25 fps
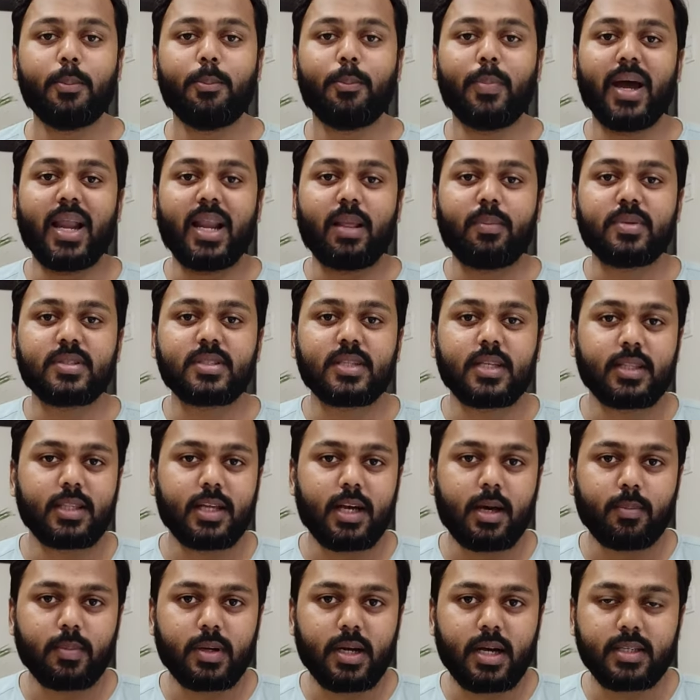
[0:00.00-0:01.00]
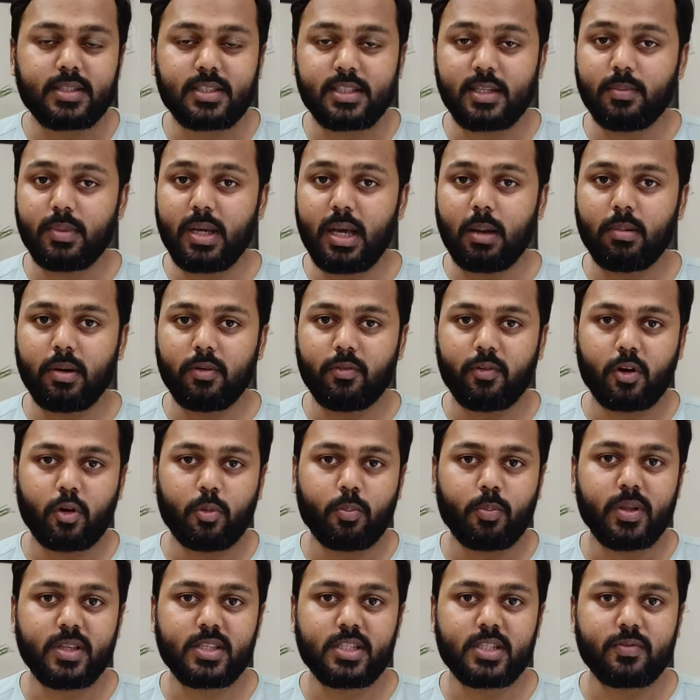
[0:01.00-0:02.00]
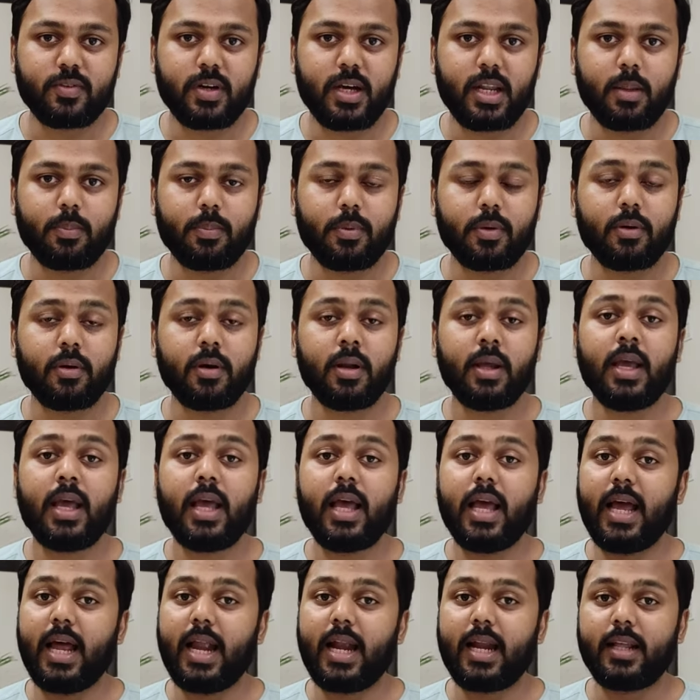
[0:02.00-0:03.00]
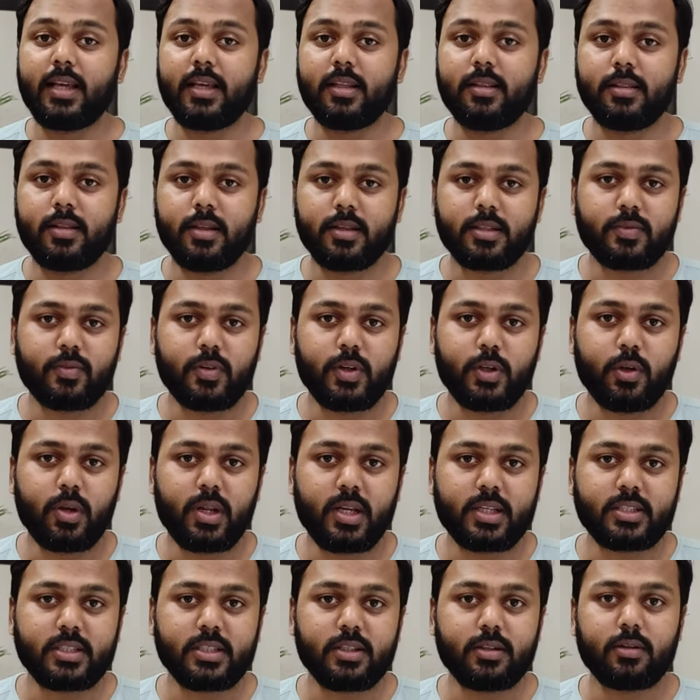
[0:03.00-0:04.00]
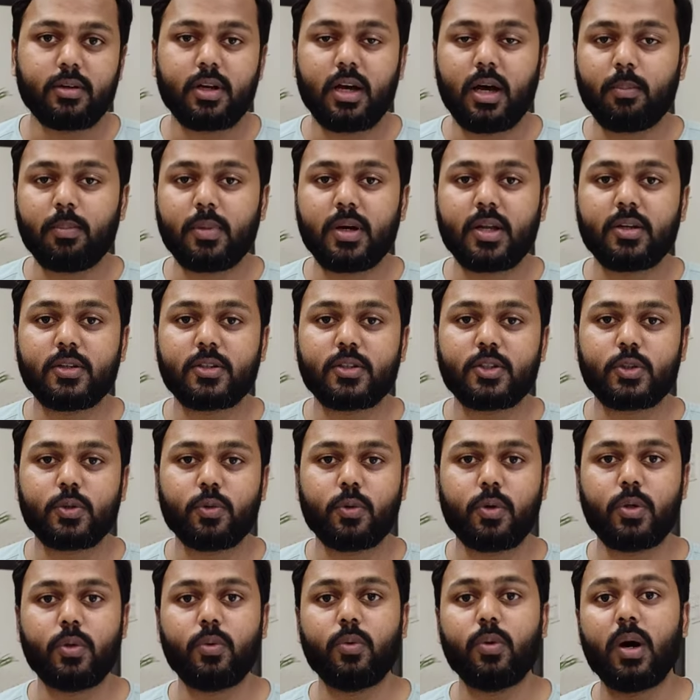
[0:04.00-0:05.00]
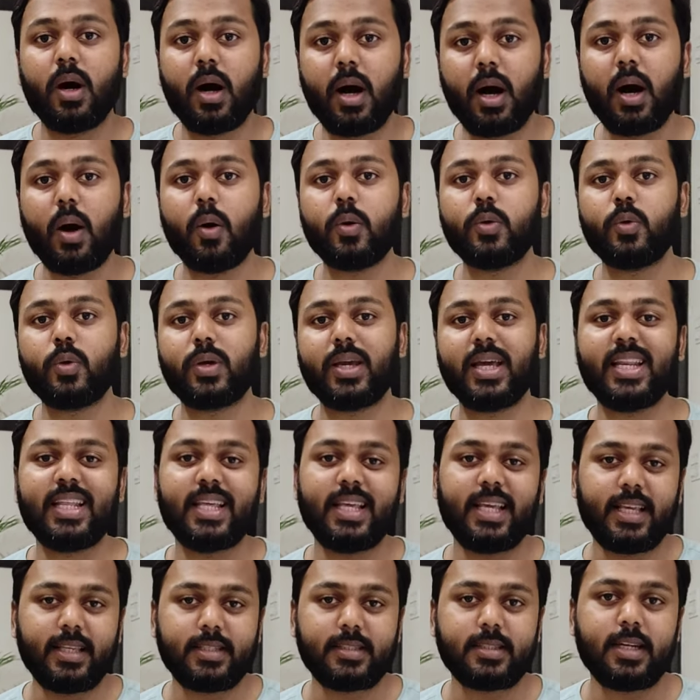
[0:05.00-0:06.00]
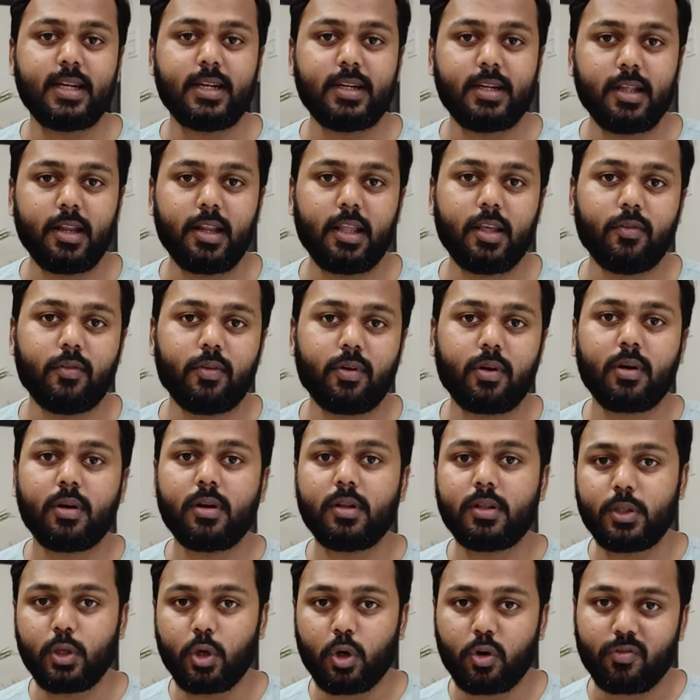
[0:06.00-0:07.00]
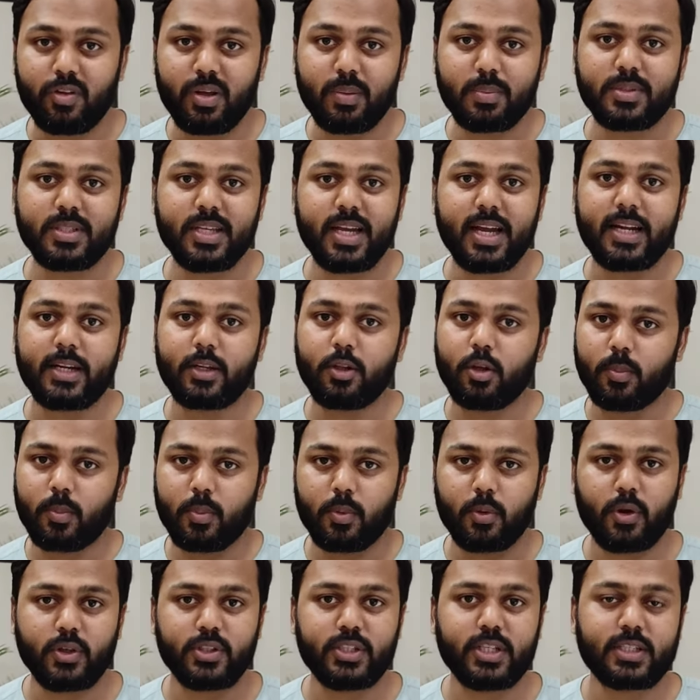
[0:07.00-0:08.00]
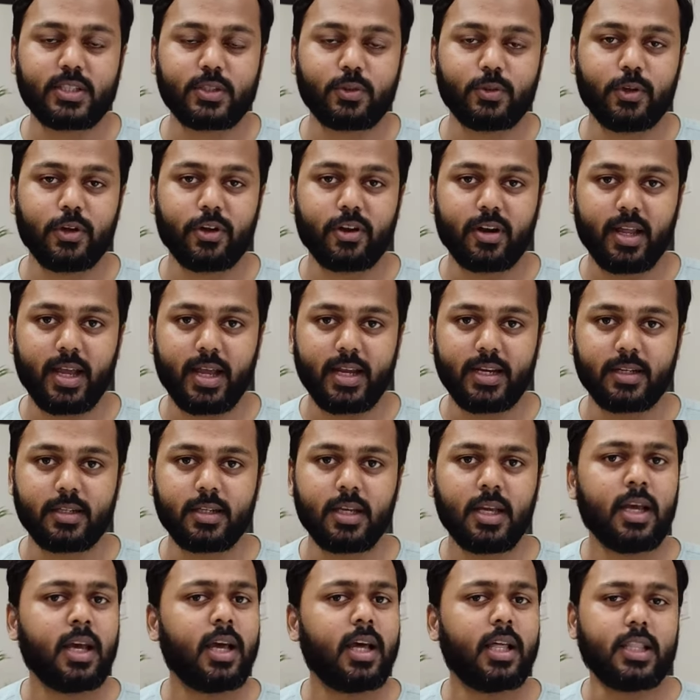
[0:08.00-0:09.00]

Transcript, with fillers: My name is Saddam Kassim, I'm a WordPress developer and in this video lecture I'm gonna show you how you can easily deliver your website, your project to your client.